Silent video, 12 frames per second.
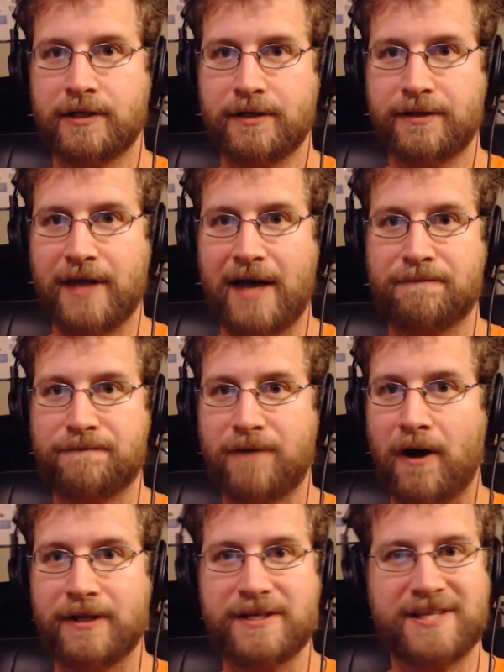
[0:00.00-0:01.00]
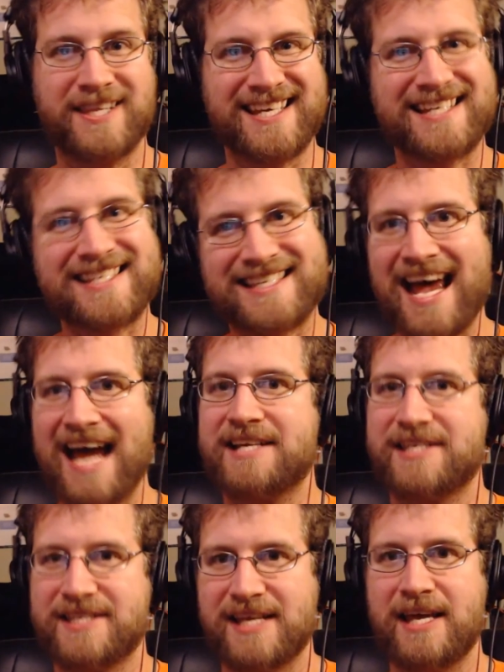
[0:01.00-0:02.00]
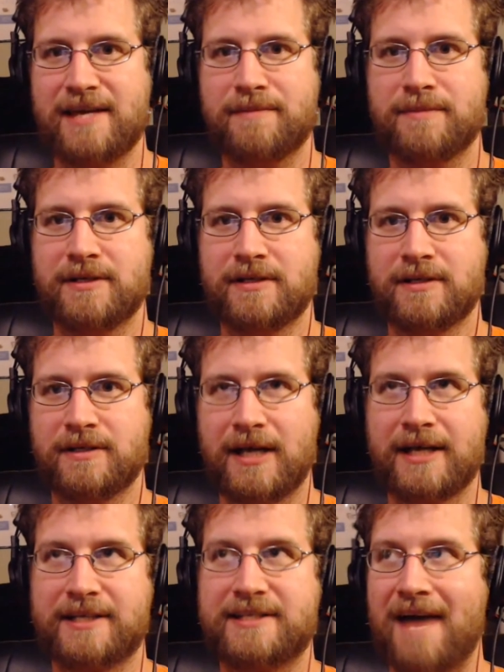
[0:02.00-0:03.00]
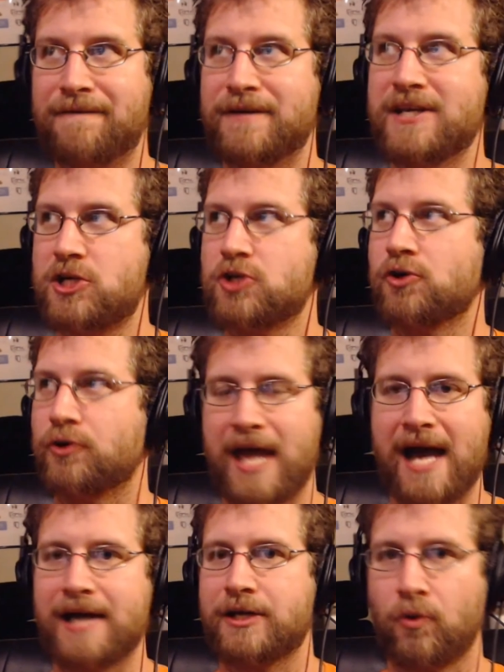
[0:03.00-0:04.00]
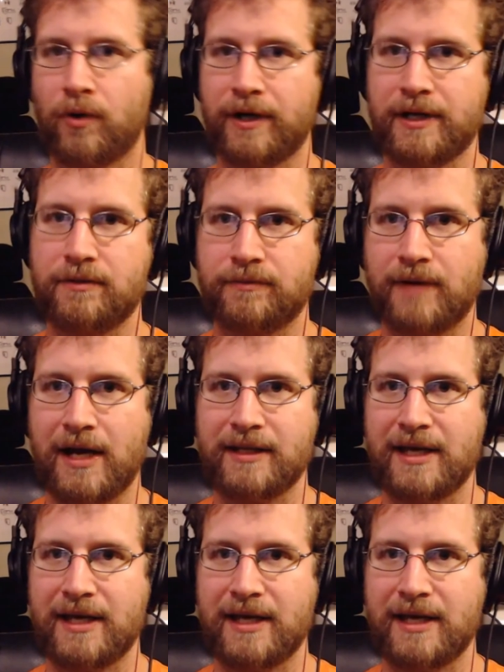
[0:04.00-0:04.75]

that fall into the exact same like definitional category, right?